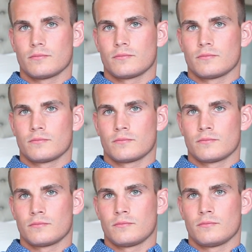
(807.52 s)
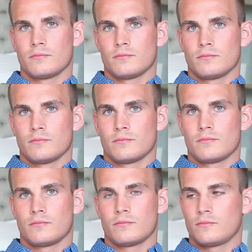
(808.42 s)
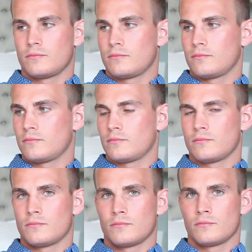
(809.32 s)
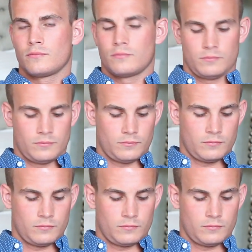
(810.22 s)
The person shown says nothing.